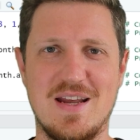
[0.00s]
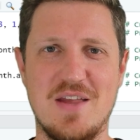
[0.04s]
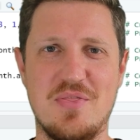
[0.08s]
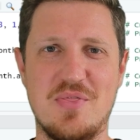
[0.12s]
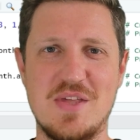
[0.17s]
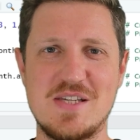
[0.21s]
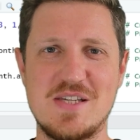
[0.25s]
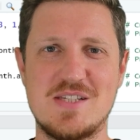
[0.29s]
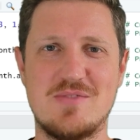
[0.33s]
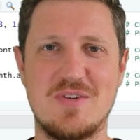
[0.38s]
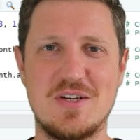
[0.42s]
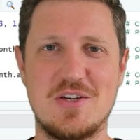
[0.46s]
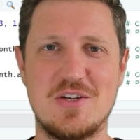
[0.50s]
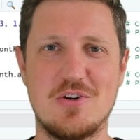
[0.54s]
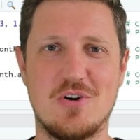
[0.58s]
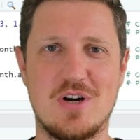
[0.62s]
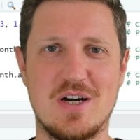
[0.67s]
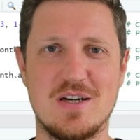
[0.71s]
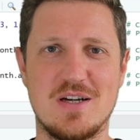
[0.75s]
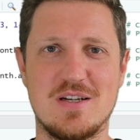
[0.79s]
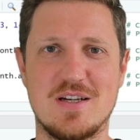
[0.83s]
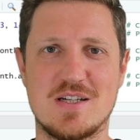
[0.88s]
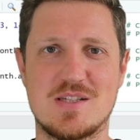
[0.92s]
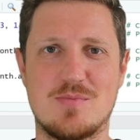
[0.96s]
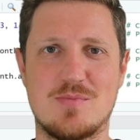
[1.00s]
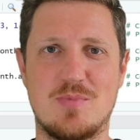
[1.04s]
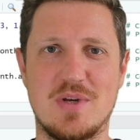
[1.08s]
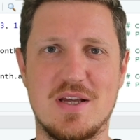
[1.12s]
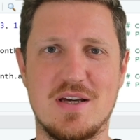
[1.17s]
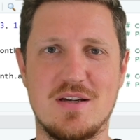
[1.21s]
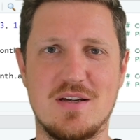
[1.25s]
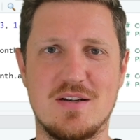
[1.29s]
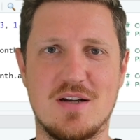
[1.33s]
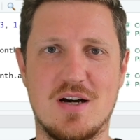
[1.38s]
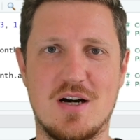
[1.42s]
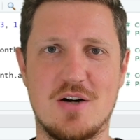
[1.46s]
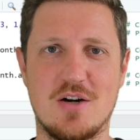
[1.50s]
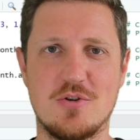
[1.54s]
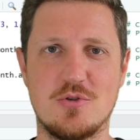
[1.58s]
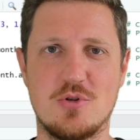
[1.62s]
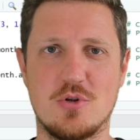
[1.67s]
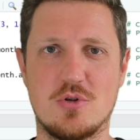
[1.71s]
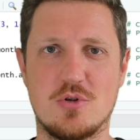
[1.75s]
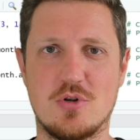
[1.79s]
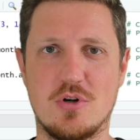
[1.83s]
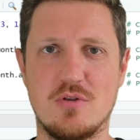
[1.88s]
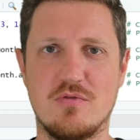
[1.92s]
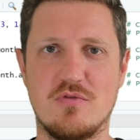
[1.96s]
In this video I'll explain how
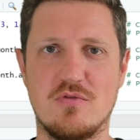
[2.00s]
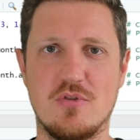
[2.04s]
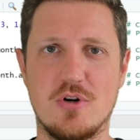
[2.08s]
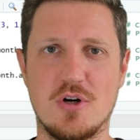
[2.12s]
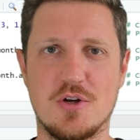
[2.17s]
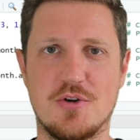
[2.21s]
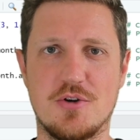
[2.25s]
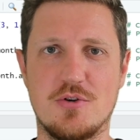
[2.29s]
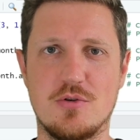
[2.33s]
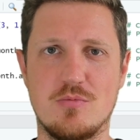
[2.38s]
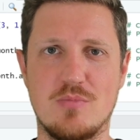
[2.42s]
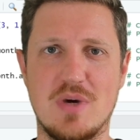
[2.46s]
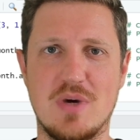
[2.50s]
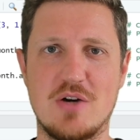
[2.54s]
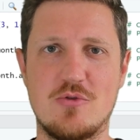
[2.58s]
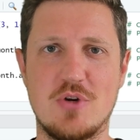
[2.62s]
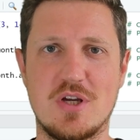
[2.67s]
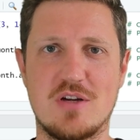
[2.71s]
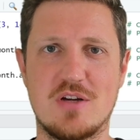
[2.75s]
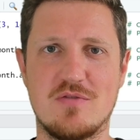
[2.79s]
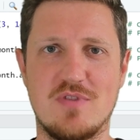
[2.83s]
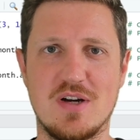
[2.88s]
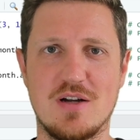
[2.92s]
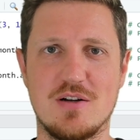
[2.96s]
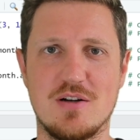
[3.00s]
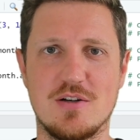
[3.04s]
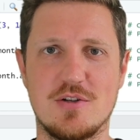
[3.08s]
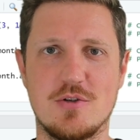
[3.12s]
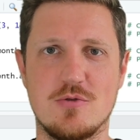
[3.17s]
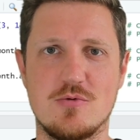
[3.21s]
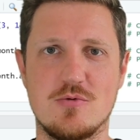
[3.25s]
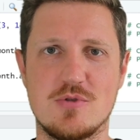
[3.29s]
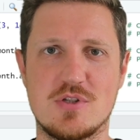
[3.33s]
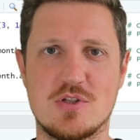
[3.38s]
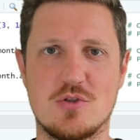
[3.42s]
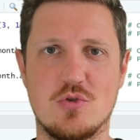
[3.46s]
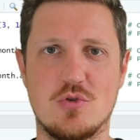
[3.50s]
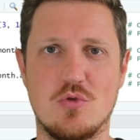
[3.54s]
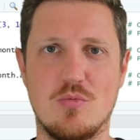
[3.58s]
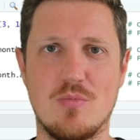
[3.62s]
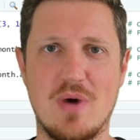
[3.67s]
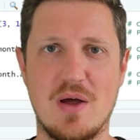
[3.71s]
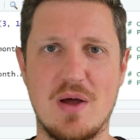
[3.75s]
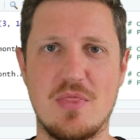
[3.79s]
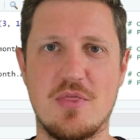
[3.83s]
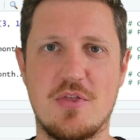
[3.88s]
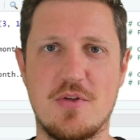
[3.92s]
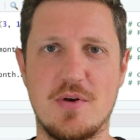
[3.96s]
to convert numeric values to
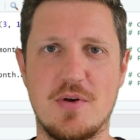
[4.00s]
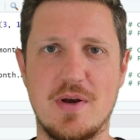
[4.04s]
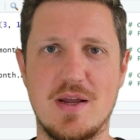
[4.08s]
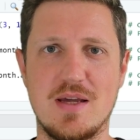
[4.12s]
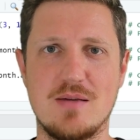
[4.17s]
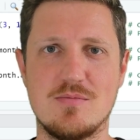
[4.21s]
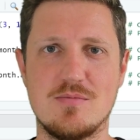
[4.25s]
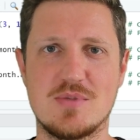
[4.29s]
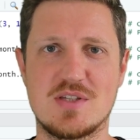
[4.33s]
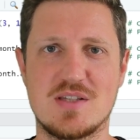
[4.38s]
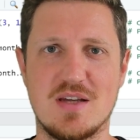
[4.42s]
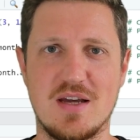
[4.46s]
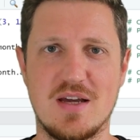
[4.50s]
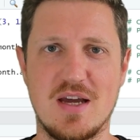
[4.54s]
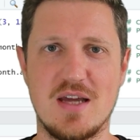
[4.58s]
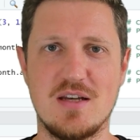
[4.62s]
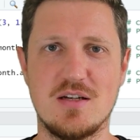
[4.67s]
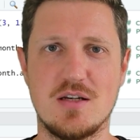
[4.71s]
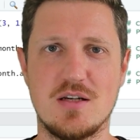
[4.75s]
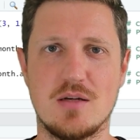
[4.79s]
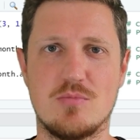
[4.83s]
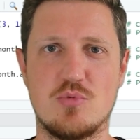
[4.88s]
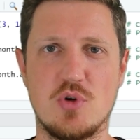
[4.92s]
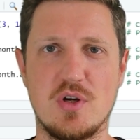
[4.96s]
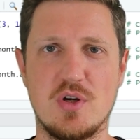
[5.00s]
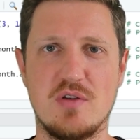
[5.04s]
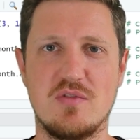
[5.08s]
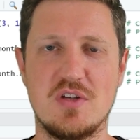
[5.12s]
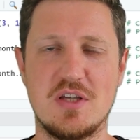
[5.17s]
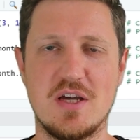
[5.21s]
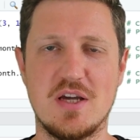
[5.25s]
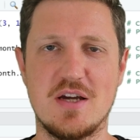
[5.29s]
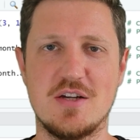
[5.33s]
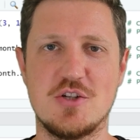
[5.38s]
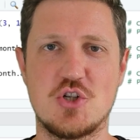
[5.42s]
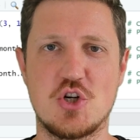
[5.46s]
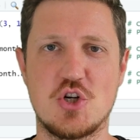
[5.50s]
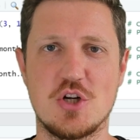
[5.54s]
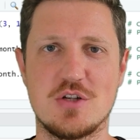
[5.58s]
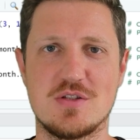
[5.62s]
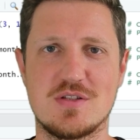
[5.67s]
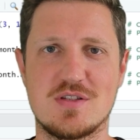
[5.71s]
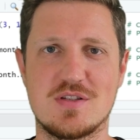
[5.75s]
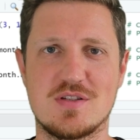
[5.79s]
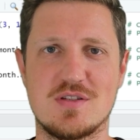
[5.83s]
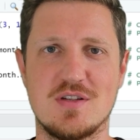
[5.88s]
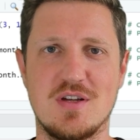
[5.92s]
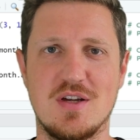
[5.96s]
month names and
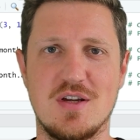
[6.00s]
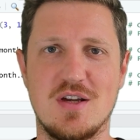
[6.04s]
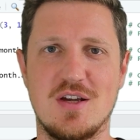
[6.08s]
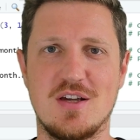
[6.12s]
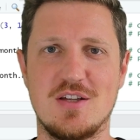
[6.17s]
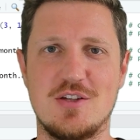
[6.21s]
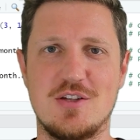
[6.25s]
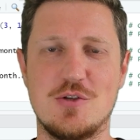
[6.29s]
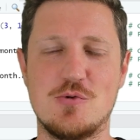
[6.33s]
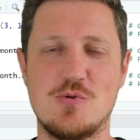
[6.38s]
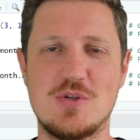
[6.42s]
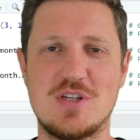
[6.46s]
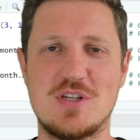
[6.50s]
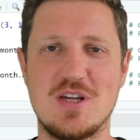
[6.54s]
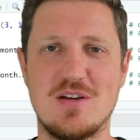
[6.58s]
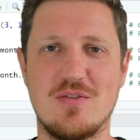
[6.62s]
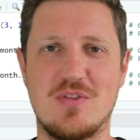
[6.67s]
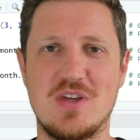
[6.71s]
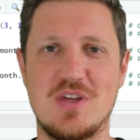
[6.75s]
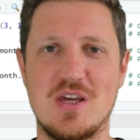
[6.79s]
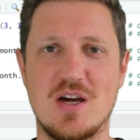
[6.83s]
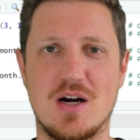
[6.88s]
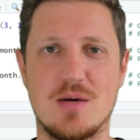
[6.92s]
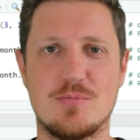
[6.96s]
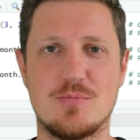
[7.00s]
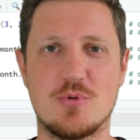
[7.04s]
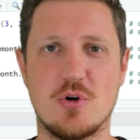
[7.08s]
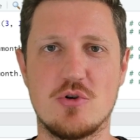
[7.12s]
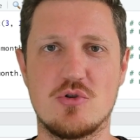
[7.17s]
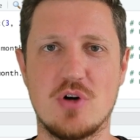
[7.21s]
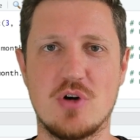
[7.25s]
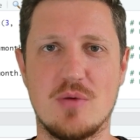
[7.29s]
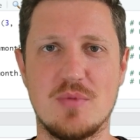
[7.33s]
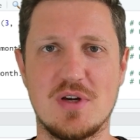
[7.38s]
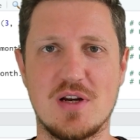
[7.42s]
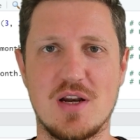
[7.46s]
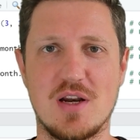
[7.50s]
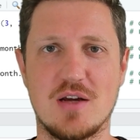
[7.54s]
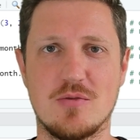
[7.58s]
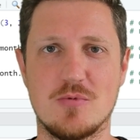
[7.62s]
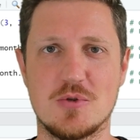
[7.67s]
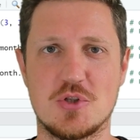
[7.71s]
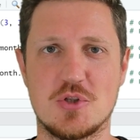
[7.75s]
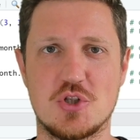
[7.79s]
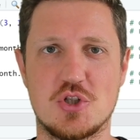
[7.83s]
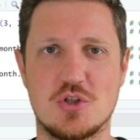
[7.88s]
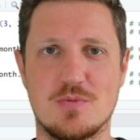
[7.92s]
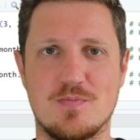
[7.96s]
abbreviations using the R programming
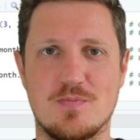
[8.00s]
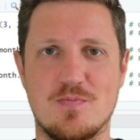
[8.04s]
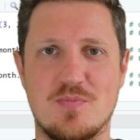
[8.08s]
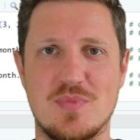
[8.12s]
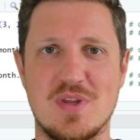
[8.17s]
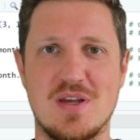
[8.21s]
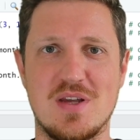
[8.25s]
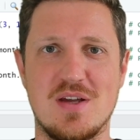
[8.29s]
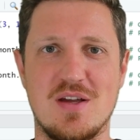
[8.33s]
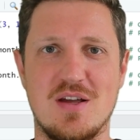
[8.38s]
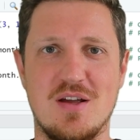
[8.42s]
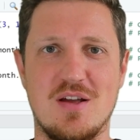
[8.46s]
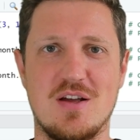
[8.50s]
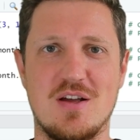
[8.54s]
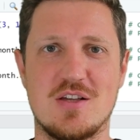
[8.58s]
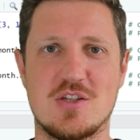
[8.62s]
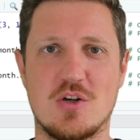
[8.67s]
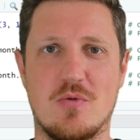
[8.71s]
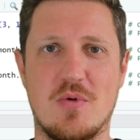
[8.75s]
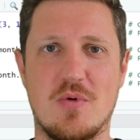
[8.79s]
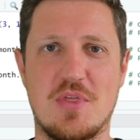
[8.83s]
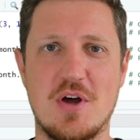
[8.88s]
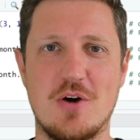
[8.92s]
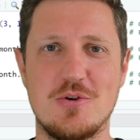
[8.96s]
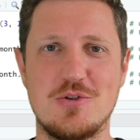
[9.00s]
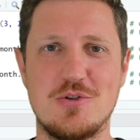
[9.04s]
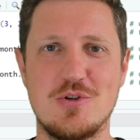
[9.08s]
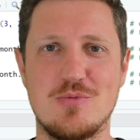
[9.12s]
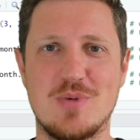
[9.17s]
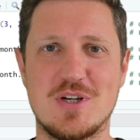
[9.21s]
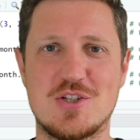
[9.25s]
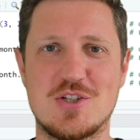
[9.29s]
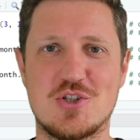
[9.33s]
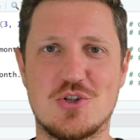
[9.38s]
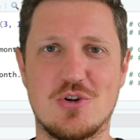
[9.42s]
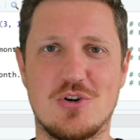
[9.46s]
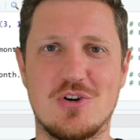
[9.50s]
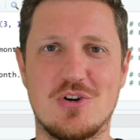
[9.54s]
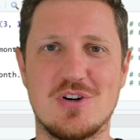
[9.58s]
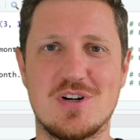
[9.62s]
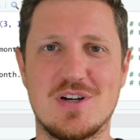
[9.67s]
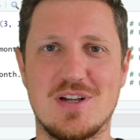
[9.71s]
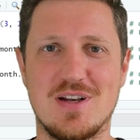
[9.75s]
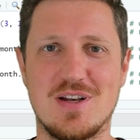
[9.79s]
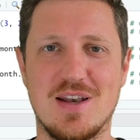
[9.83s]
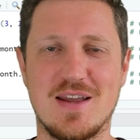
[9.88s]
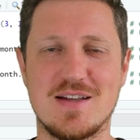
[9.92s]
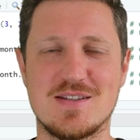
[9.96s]
language. So without too much
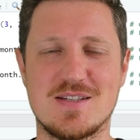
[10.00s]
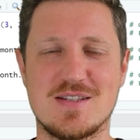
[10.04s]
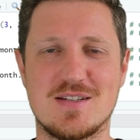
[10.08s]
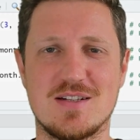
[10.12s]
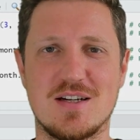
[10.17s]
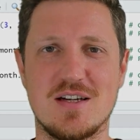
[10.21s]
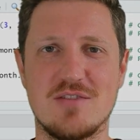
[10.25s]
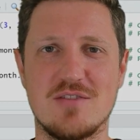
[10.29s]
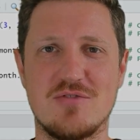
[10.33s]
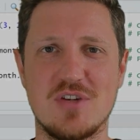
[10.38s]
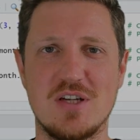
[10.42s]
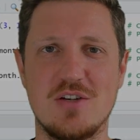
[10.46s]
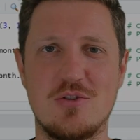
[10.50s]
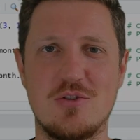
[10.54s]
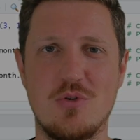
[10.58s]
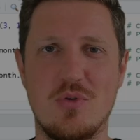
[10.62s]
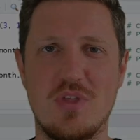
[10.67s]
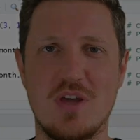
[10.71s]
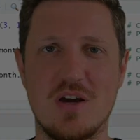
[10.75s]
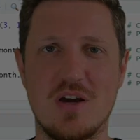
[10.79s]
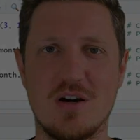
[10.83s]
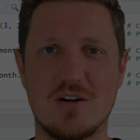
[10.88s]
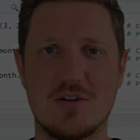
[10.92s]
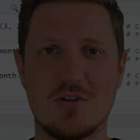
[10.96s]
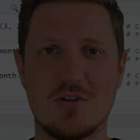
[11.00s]
talk, let's dive into the R